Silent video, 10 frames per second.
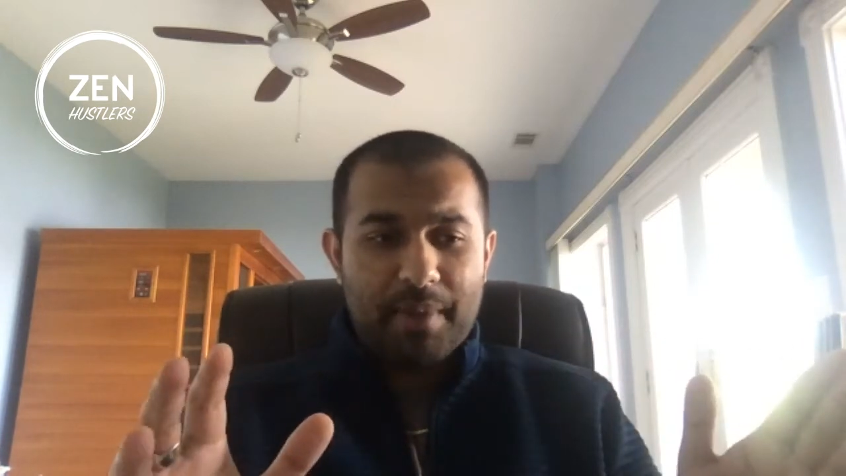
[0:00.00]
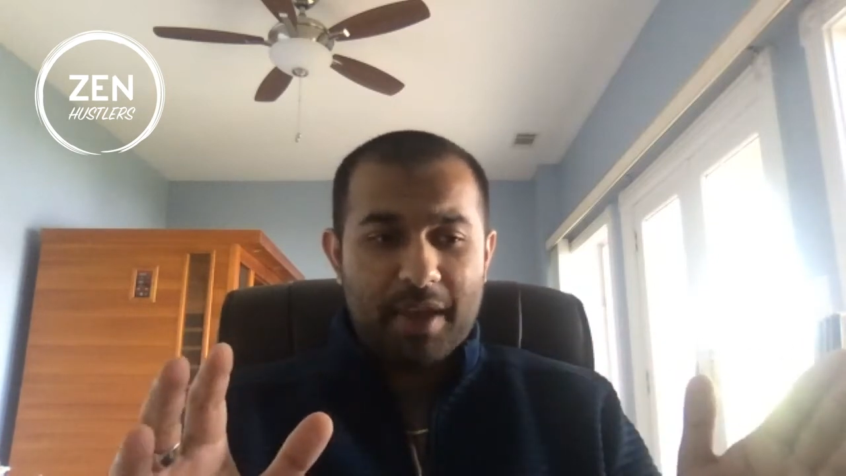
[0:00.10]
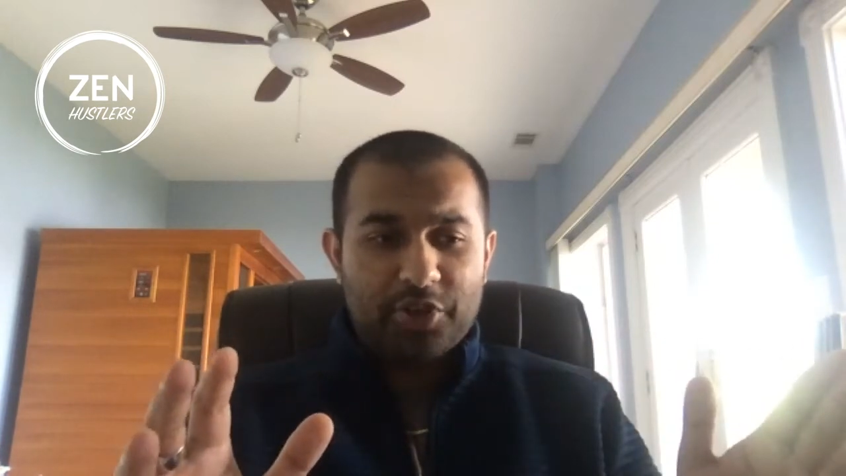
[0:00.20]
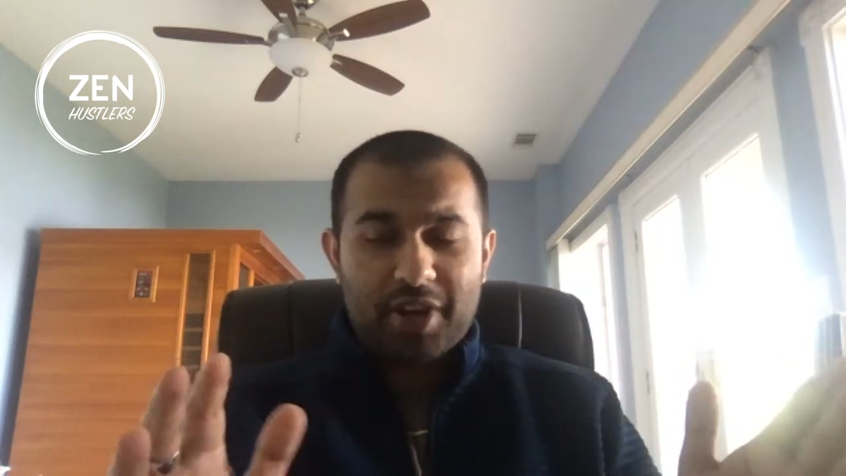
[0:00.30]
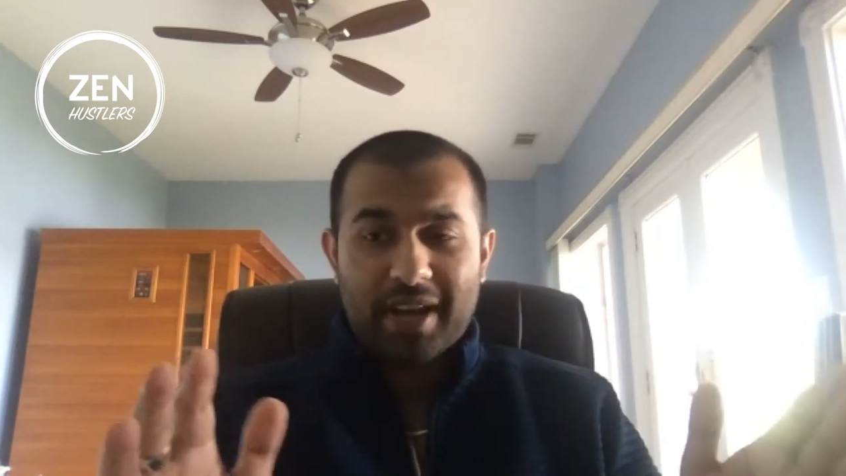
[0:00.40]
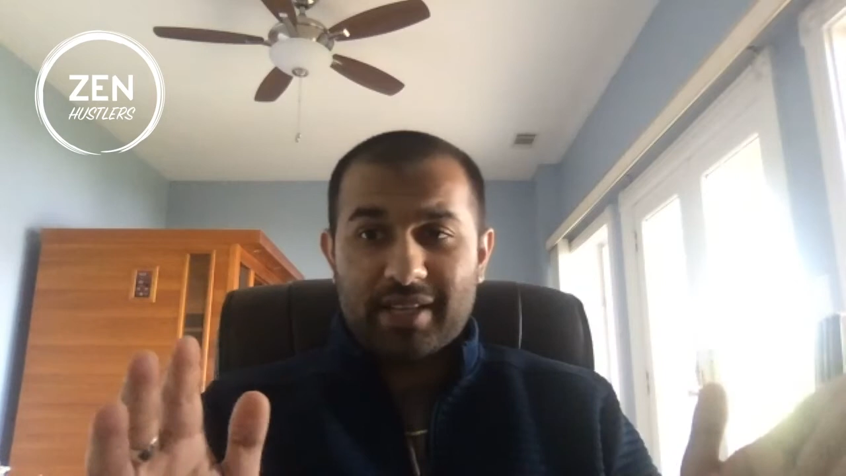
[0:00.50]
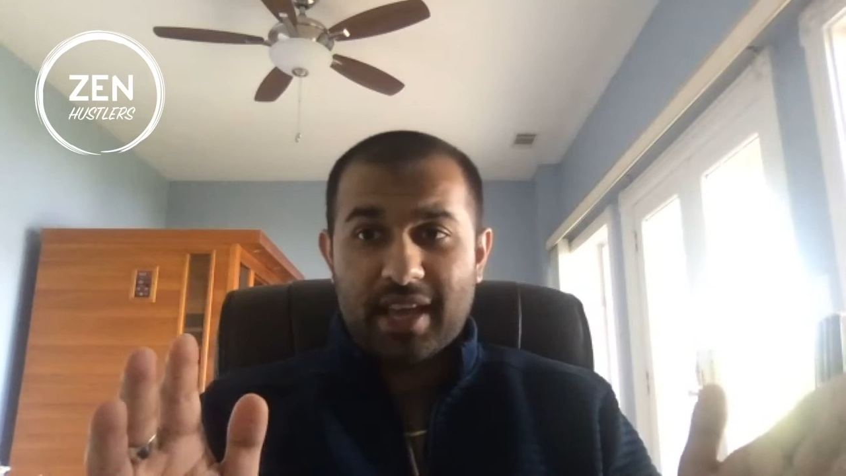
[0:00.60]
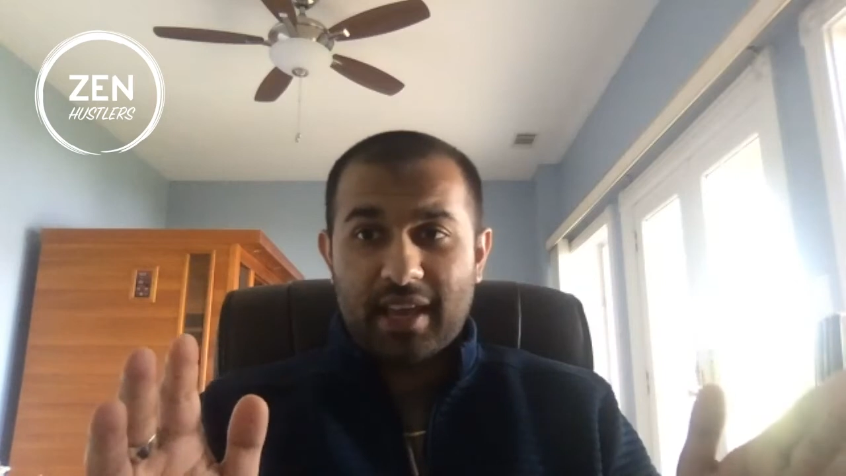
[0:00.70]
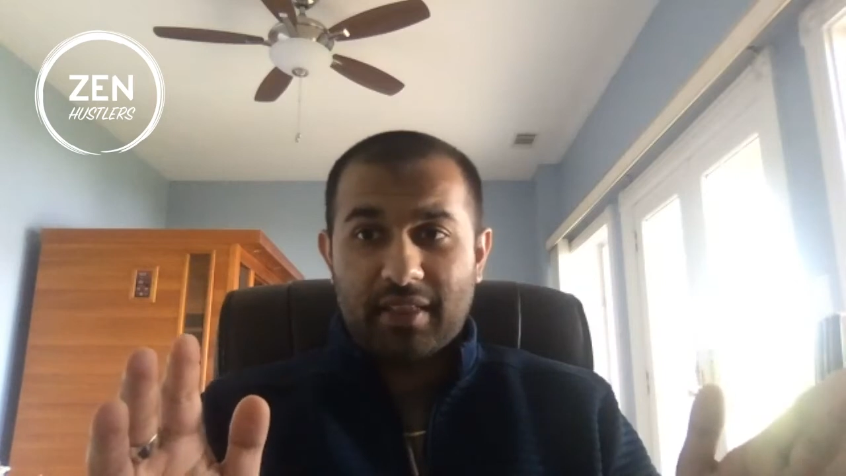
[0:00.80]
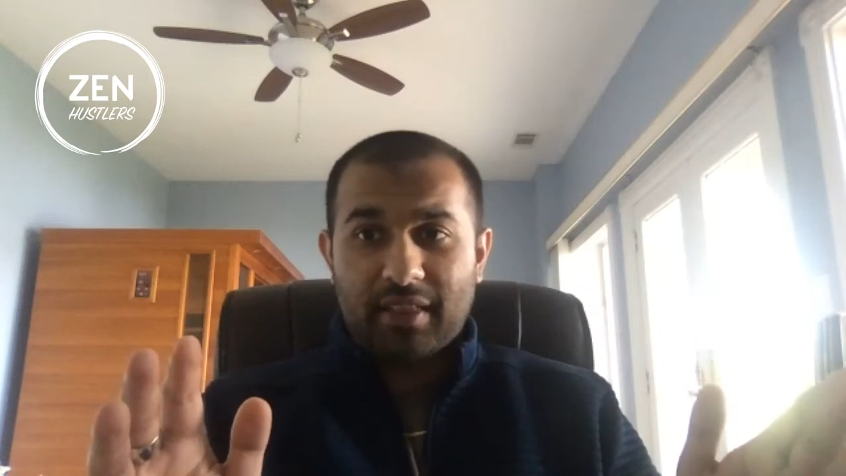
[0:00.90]
sure I
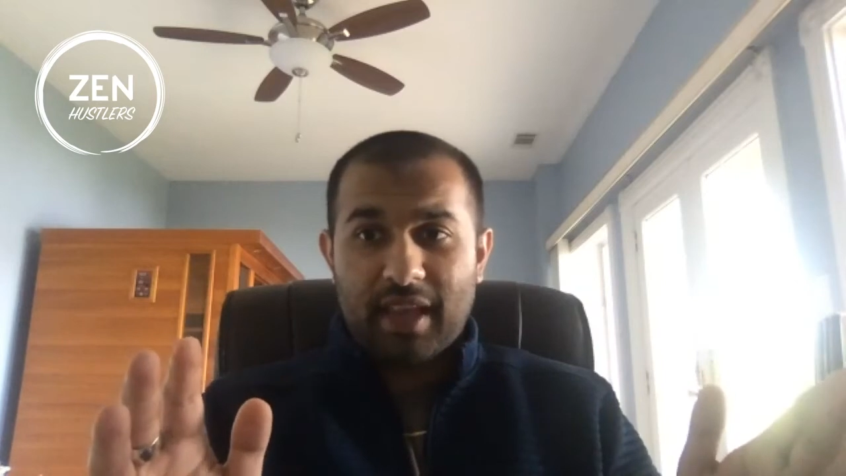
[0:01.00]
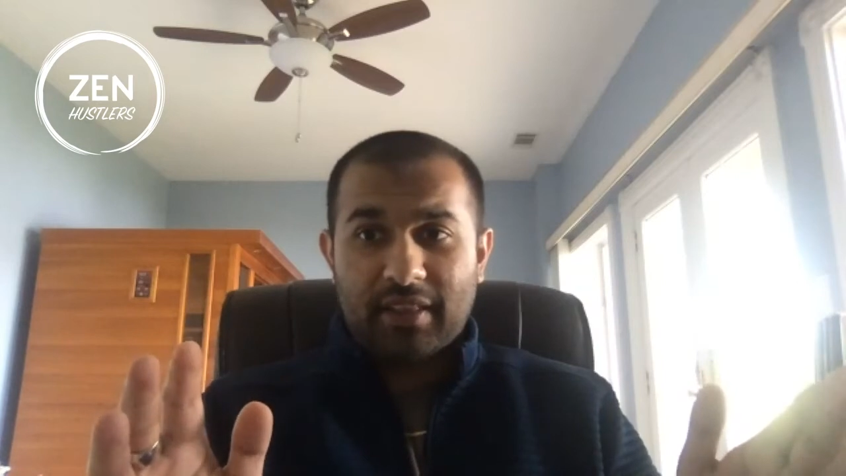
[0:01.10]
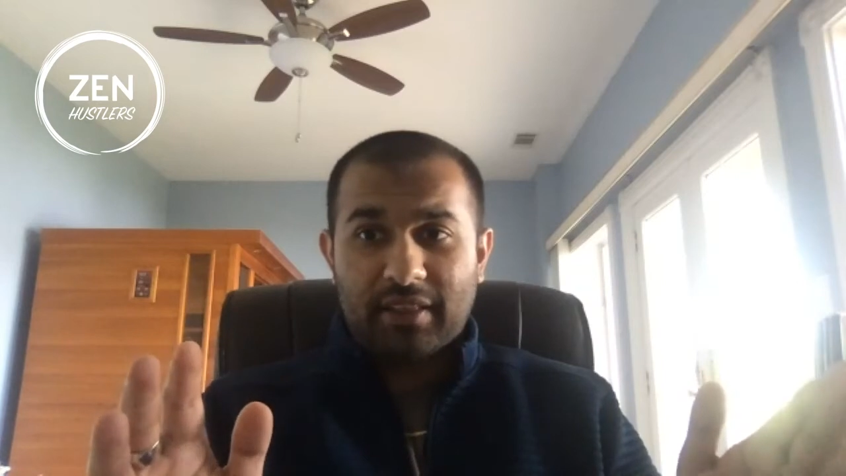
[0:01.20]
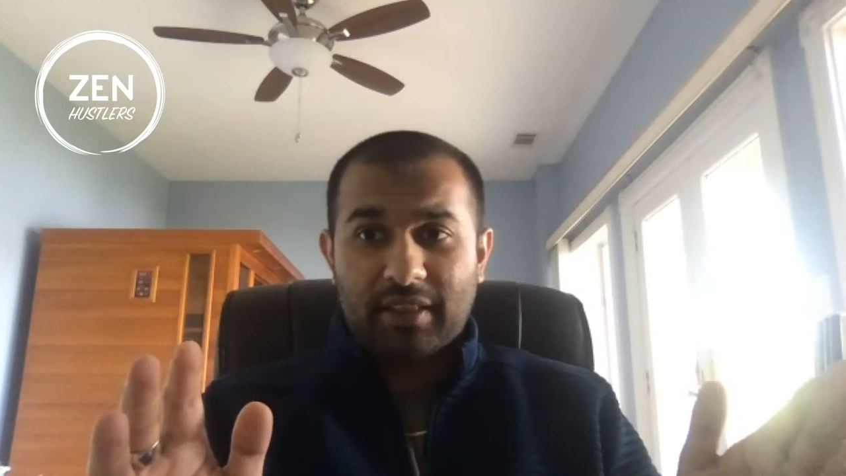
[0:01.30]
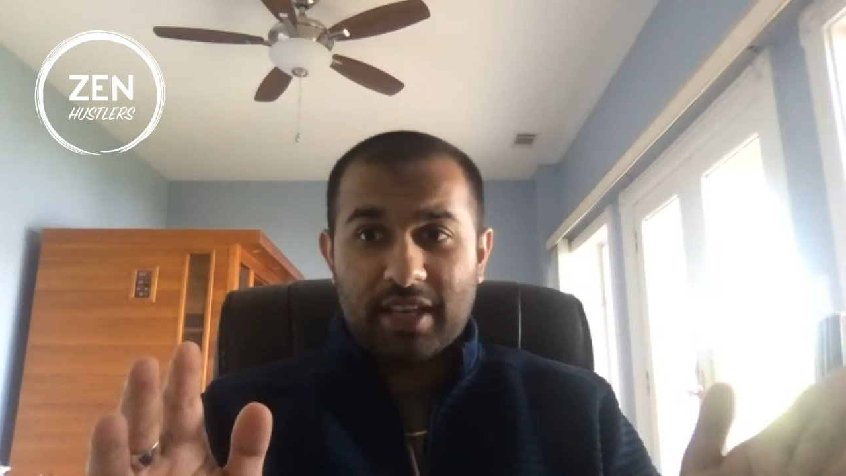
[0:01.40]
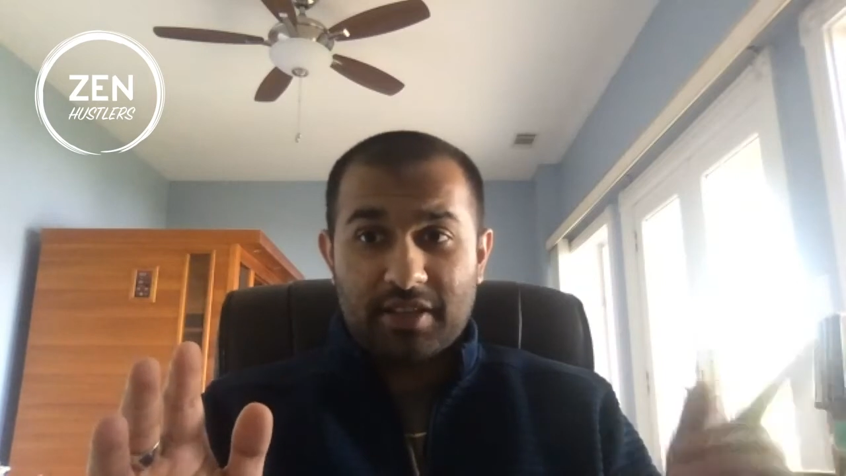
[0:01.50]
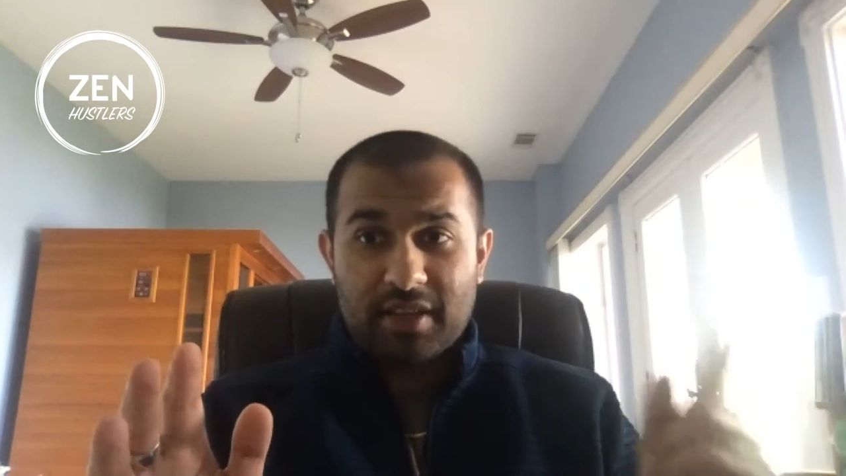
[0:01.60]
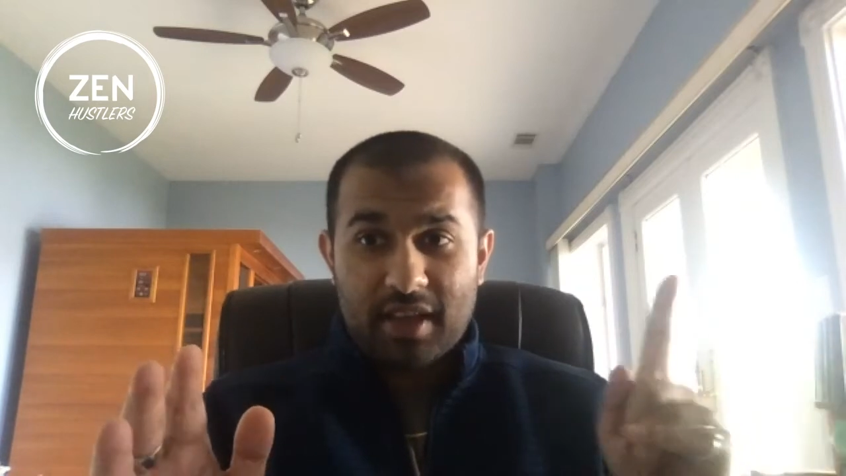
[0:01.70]
take at least